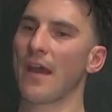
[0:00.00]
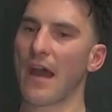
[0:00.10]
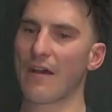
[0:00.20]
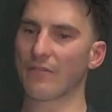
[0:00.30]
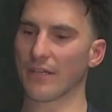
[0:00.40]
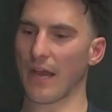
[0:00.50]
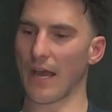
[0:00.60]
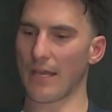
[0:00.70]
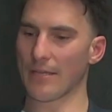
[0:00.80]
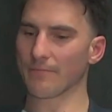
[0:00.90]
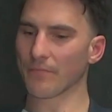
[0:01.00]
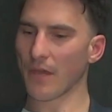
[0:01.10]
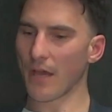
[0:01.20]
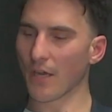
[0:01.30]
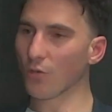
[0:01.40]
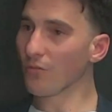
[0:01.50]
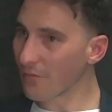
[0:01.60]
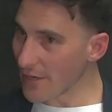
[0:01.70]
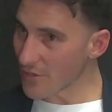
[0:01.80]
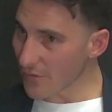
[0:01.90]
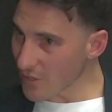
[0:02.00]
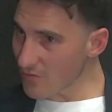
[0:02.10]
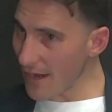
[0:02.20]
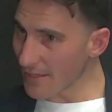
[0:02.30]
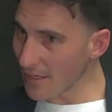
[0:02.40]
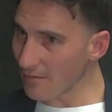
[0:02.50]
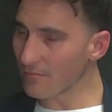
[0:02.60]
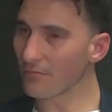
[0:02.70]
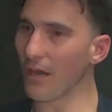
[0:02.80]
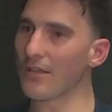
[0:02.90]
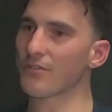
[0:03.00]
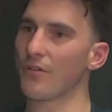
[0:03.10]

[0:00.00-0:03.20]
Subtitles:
having a good feature extractor, right?